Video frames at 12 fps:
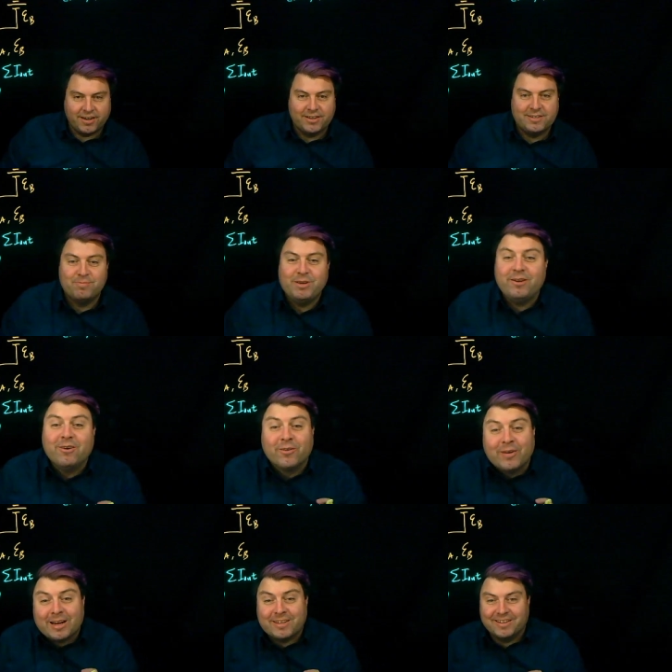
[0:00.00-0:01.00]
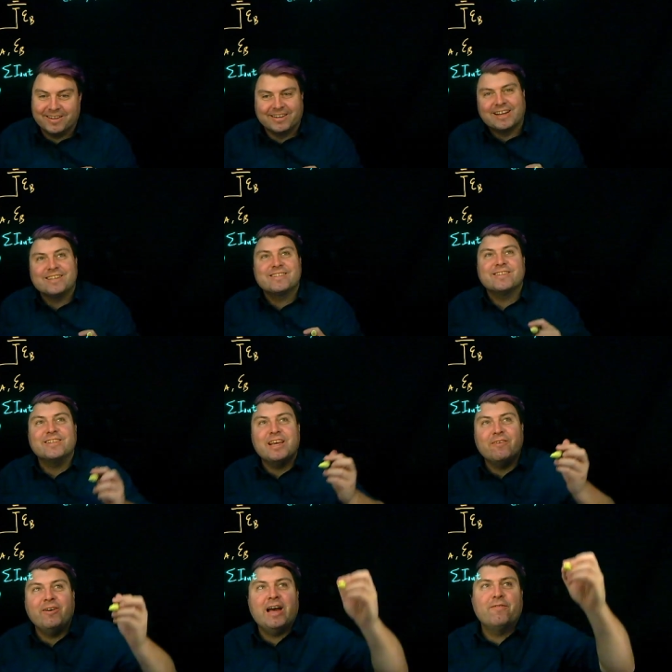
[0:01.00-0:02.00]
to be correct in our guesses. If
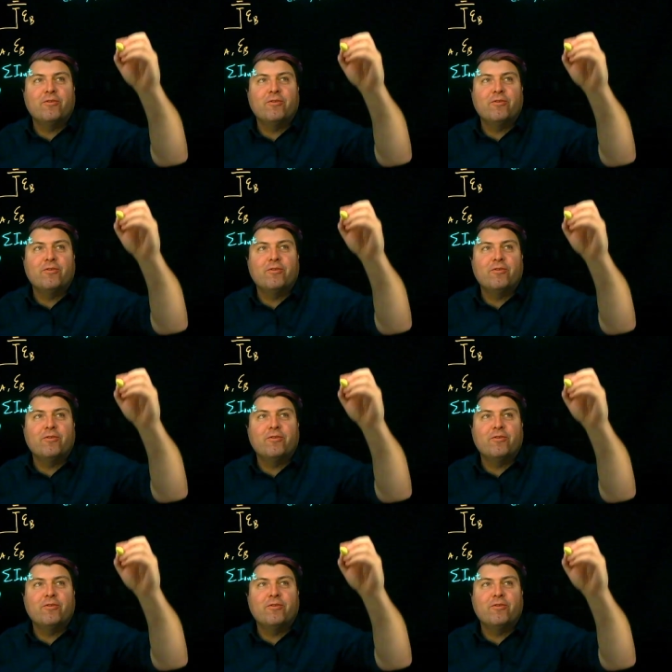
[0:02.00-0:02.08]
we have